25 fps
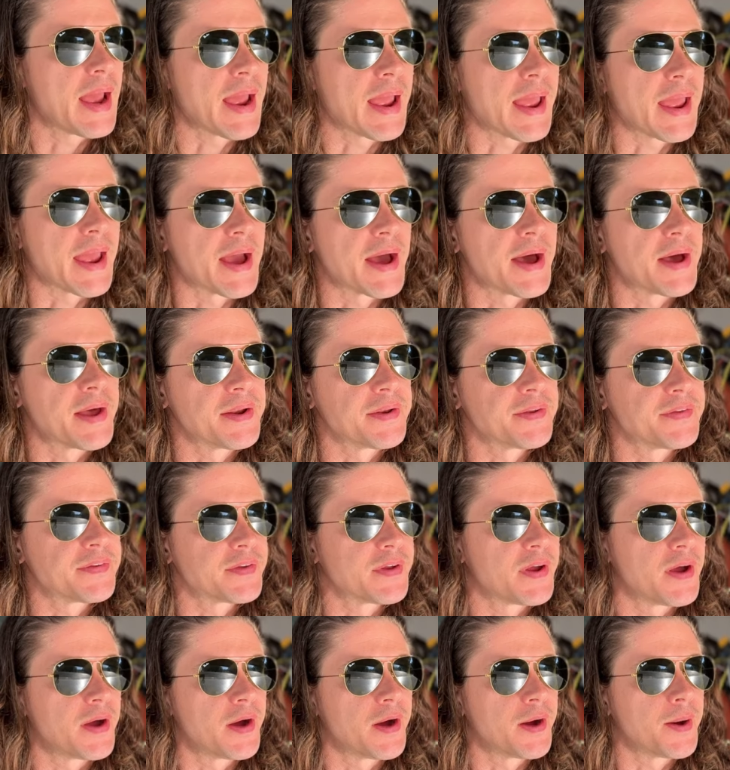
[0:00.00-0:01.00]
And
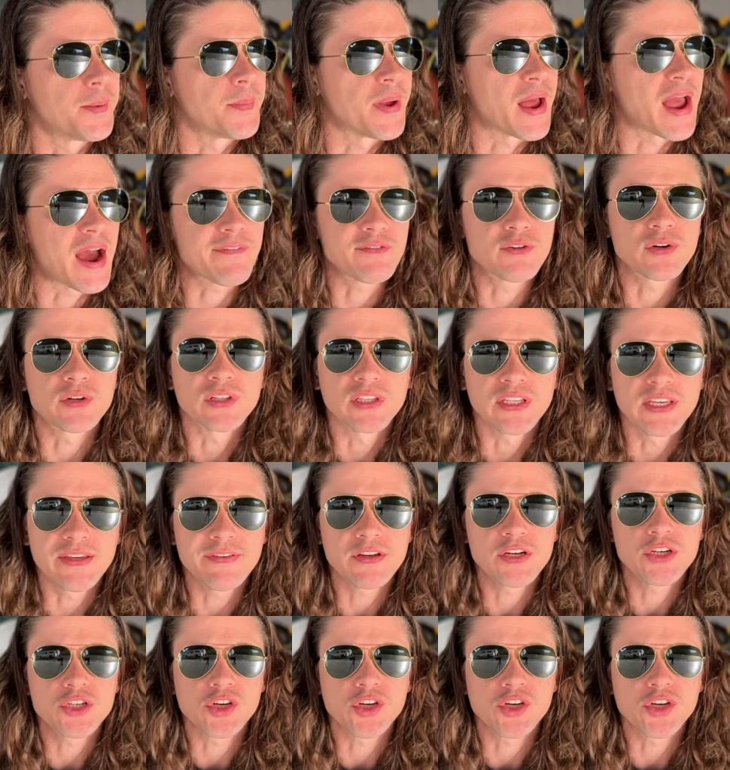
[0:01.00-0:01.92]
after leaving